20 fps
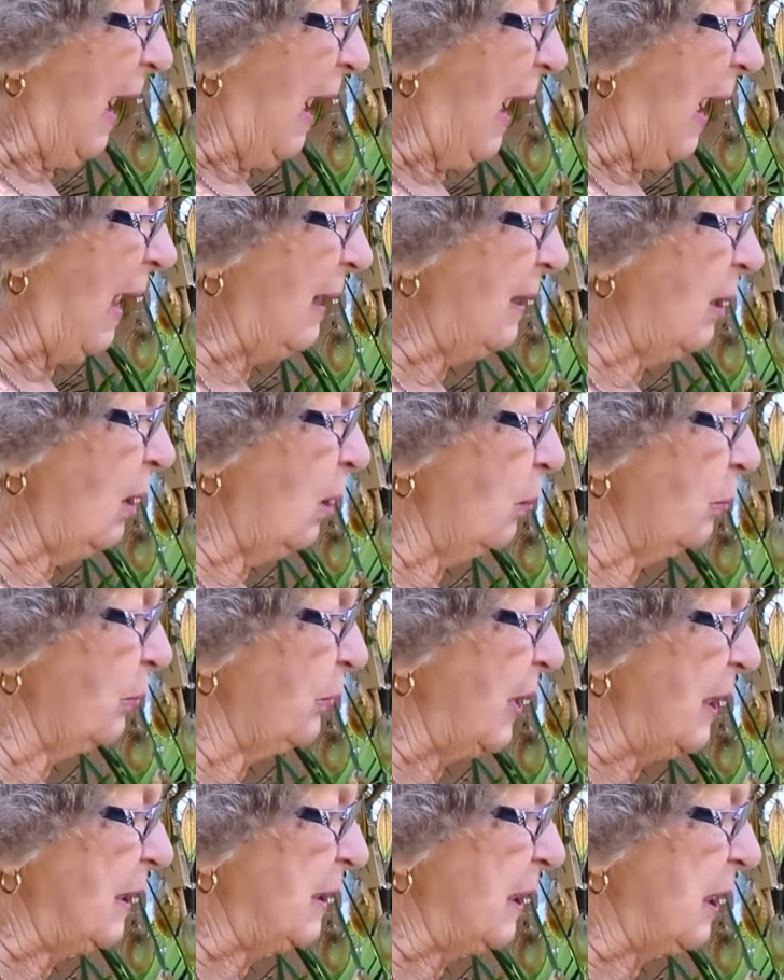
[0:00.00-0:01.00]
I don't
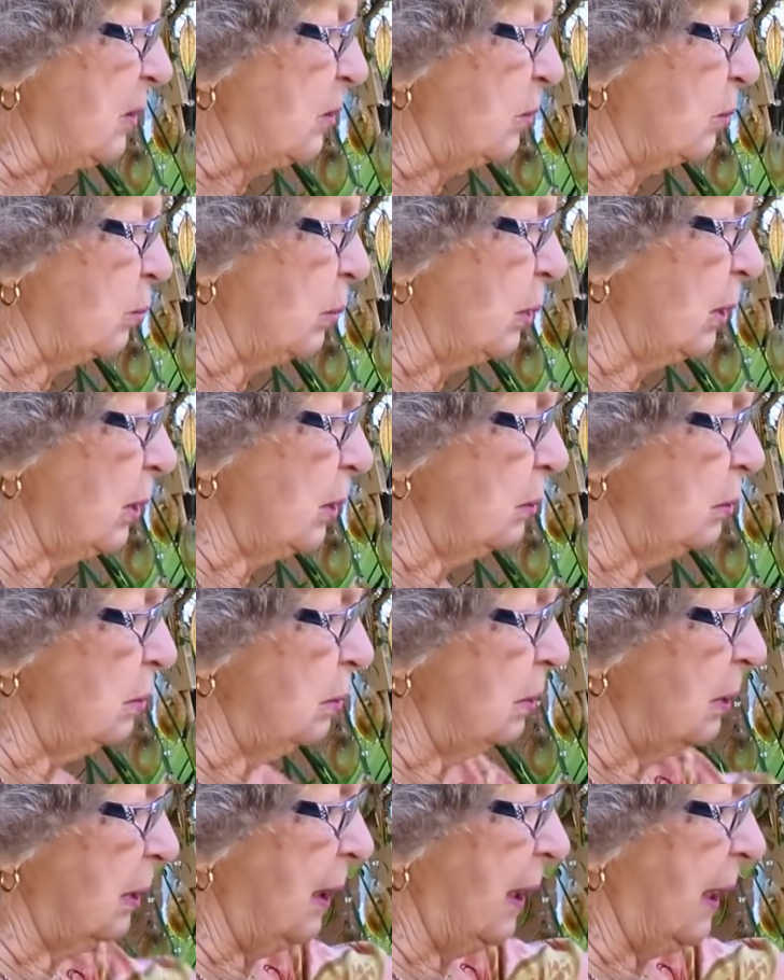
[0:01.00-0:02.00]
think it
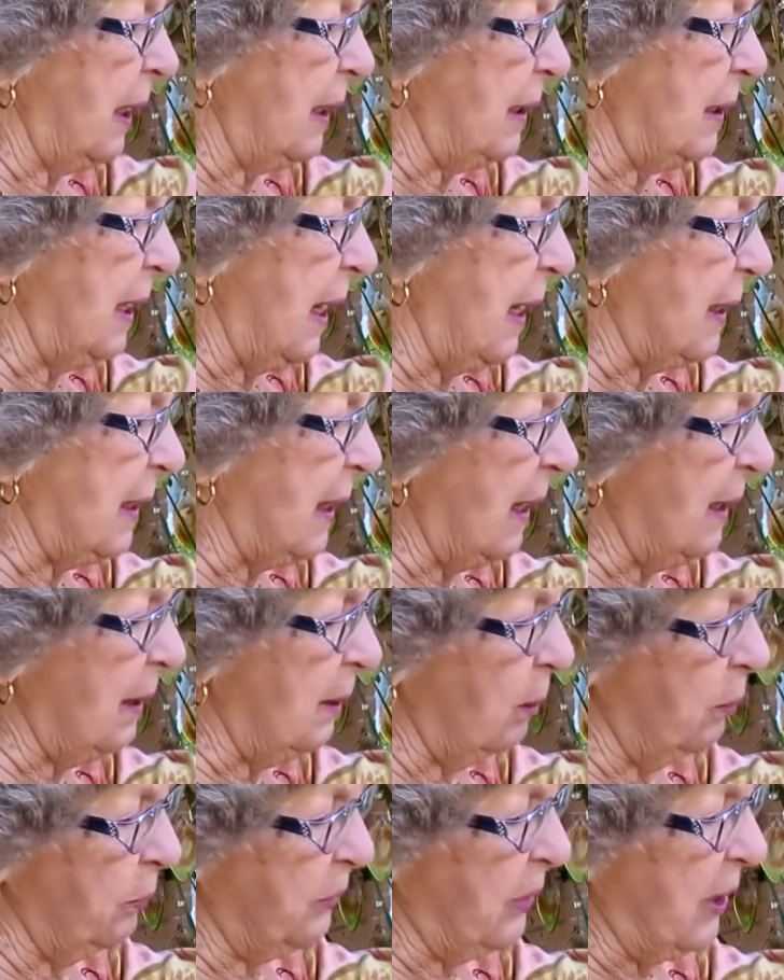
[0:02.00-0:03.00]
through and, and I
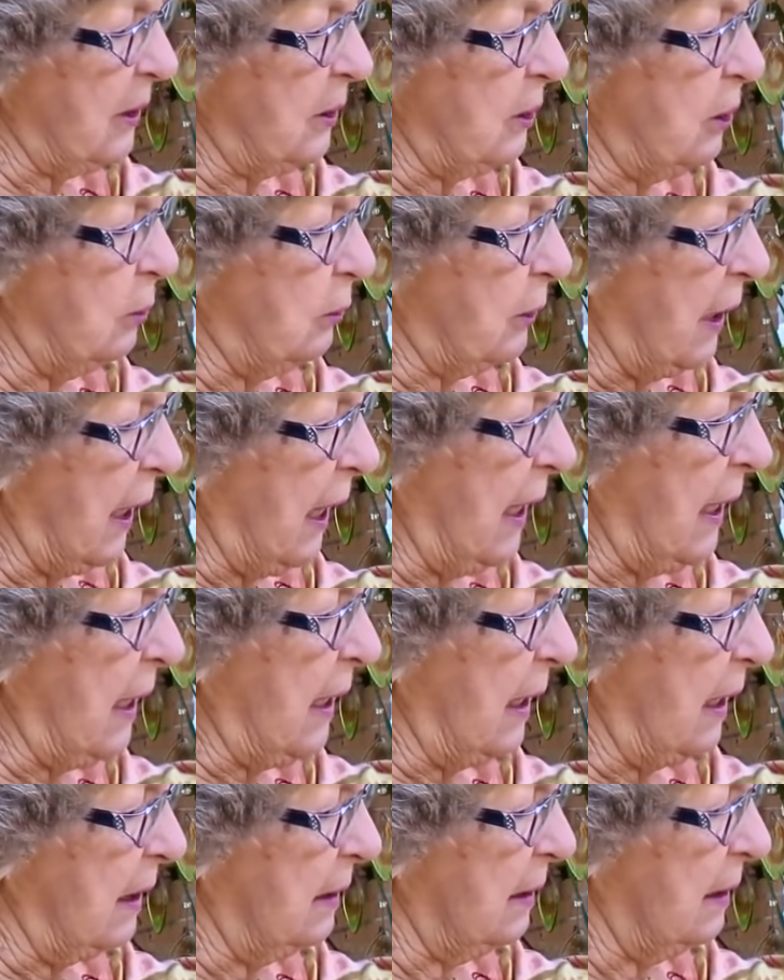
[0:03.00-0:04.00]
don't think you
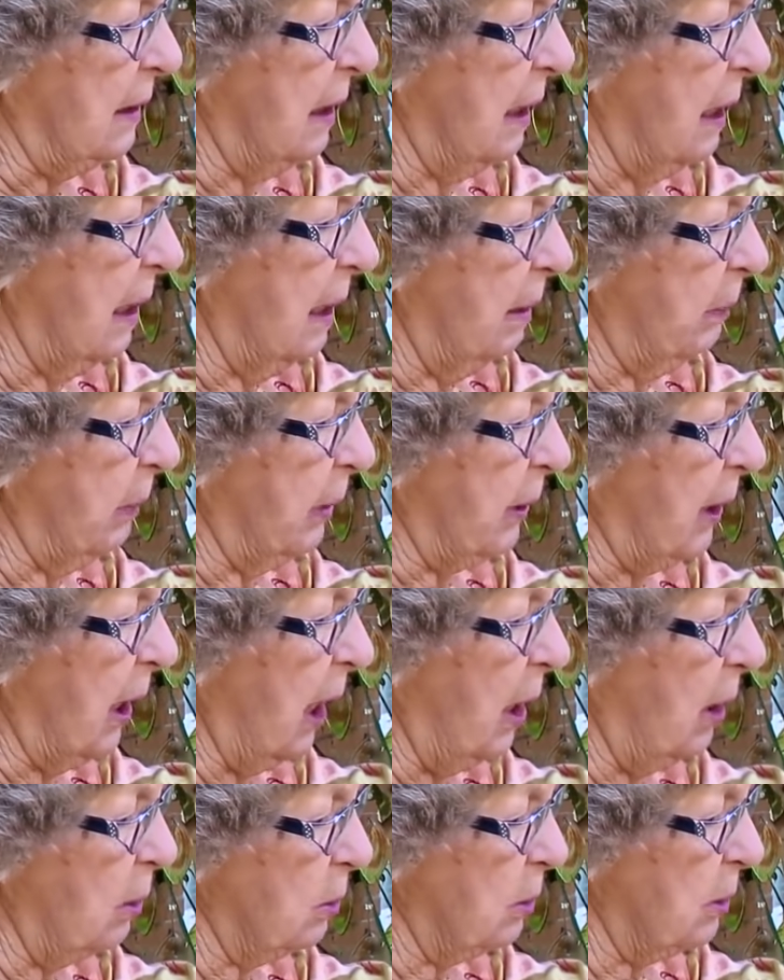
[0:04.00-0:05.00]
can
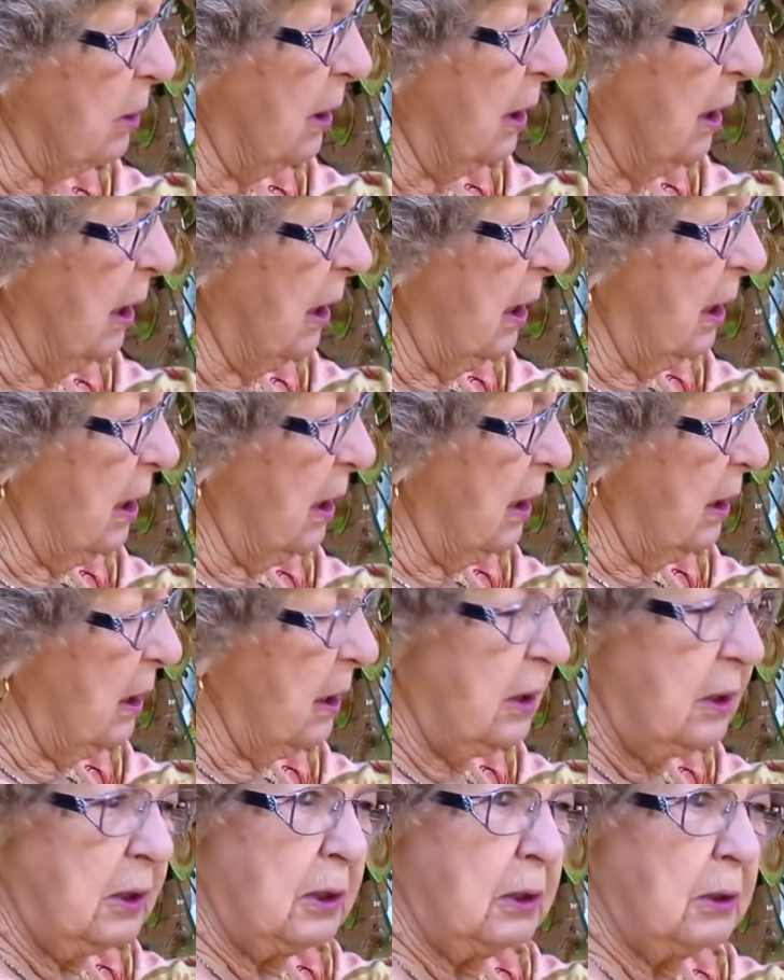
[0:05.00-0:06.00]
because
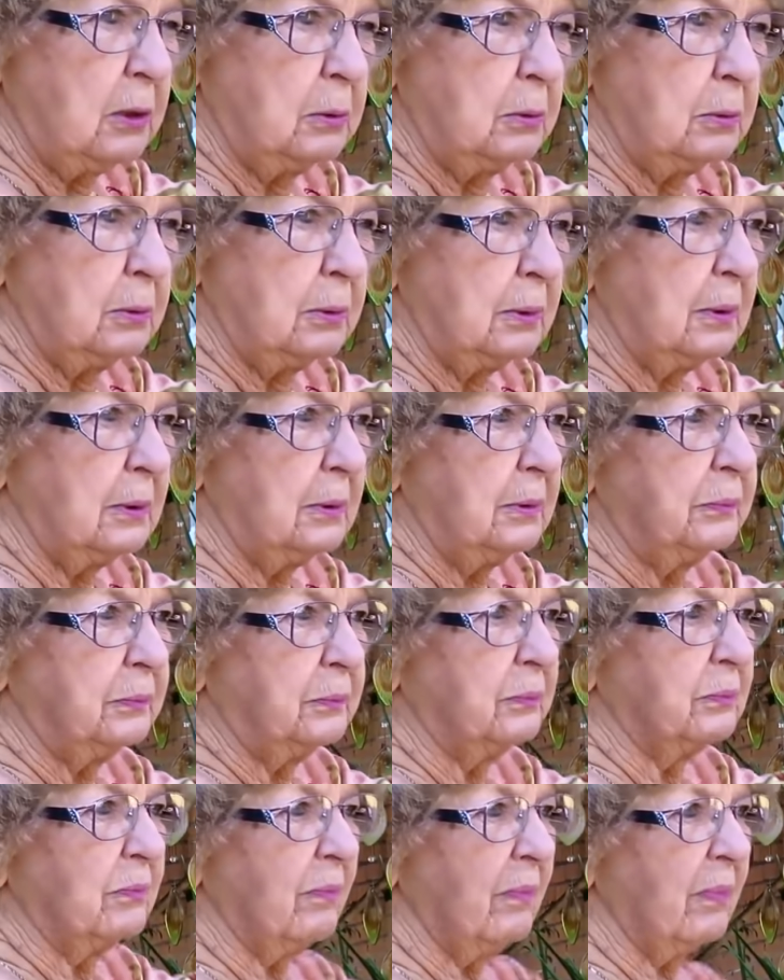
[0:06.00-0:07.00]
you
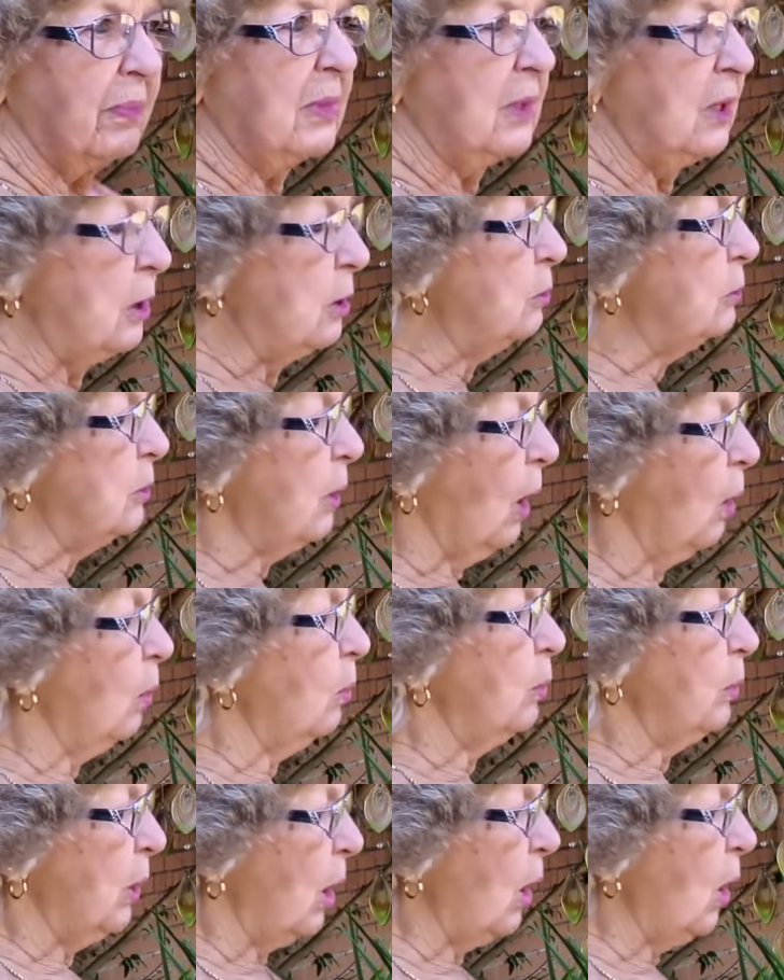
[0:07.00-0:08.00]
you
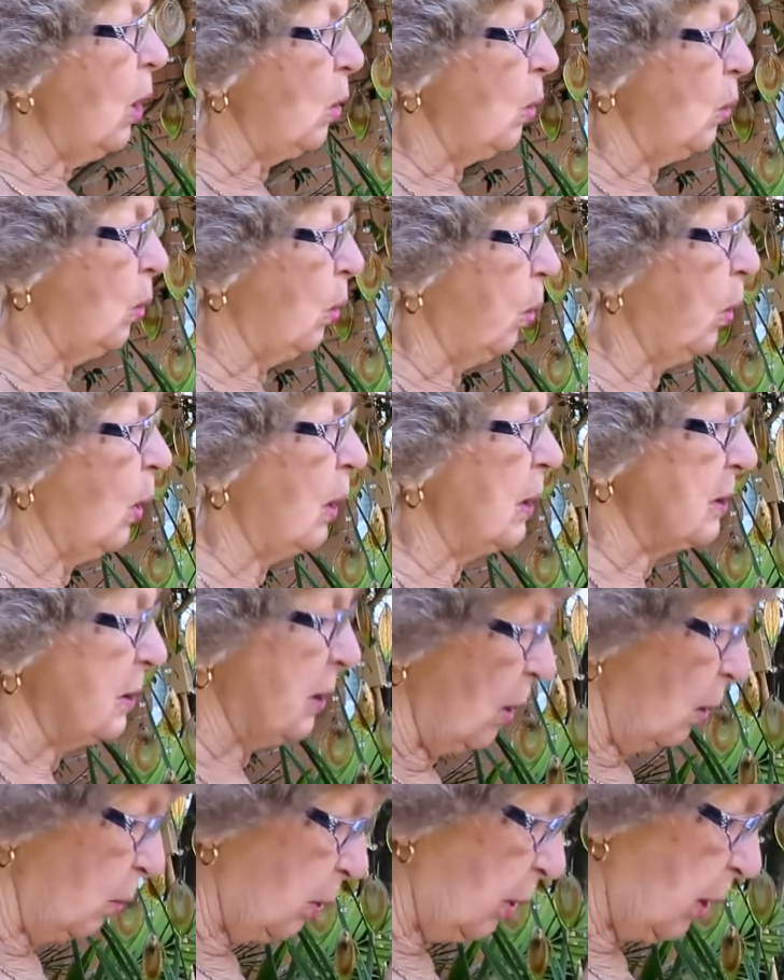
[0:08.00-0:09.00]
don't know what's
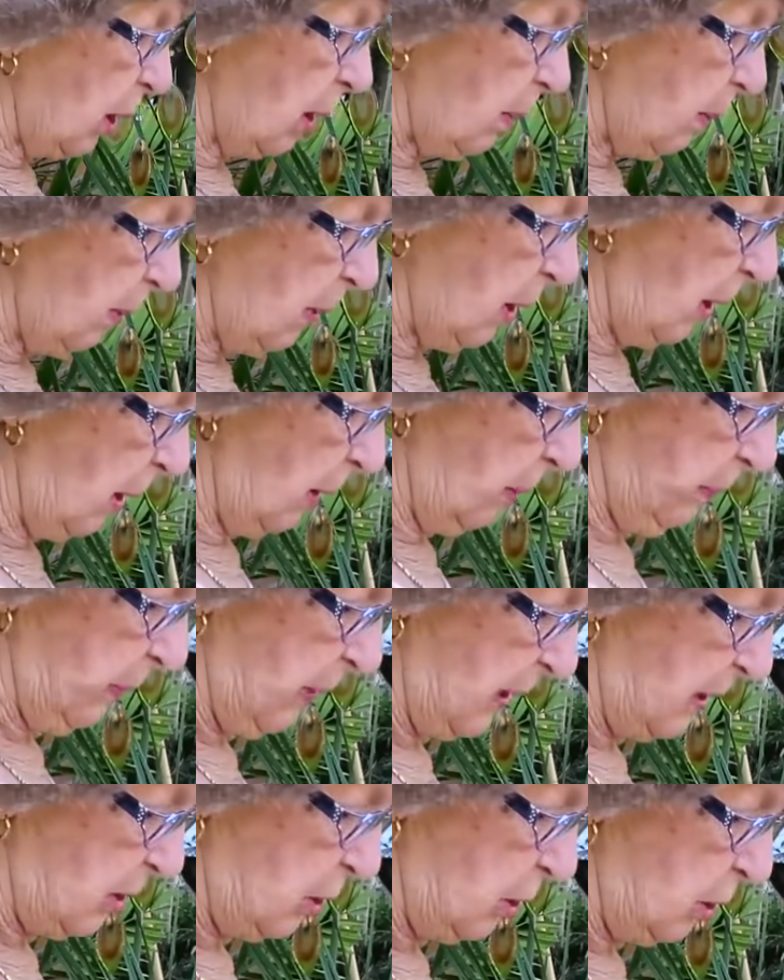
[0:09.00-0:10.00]
going to come up
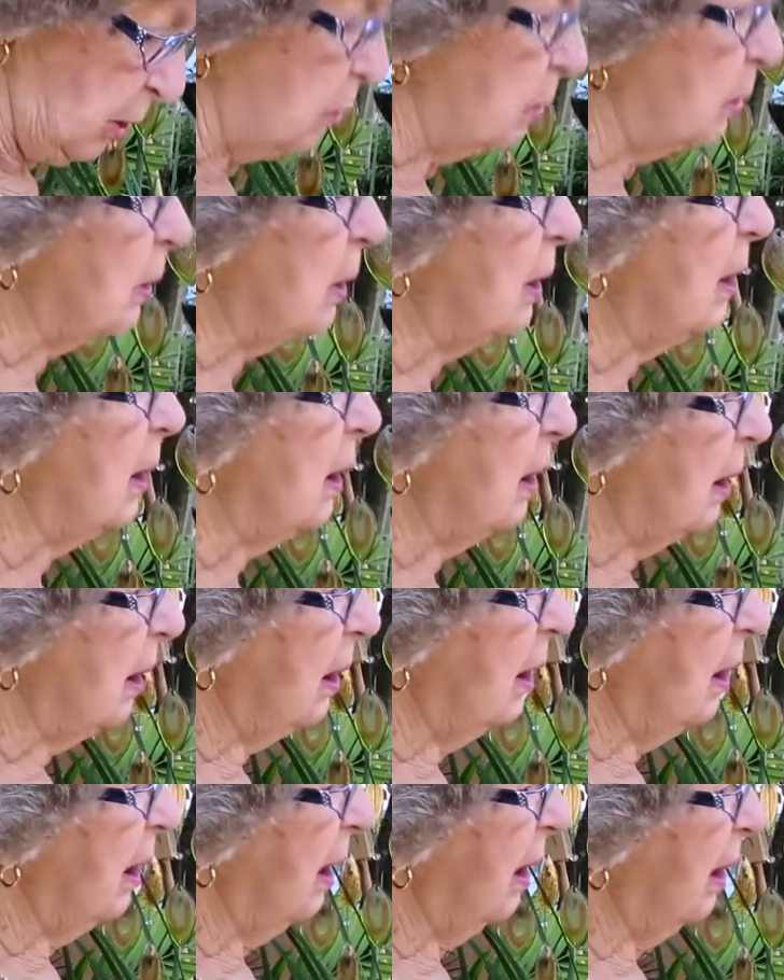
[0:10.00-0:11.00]
that you
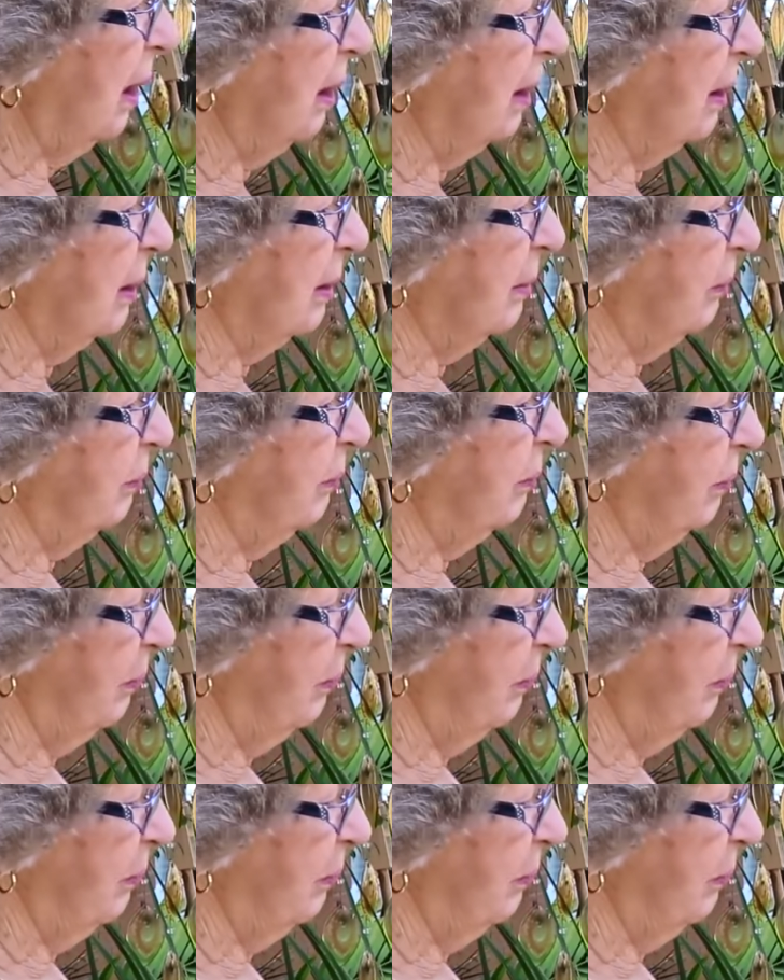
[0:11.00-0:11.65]
uh,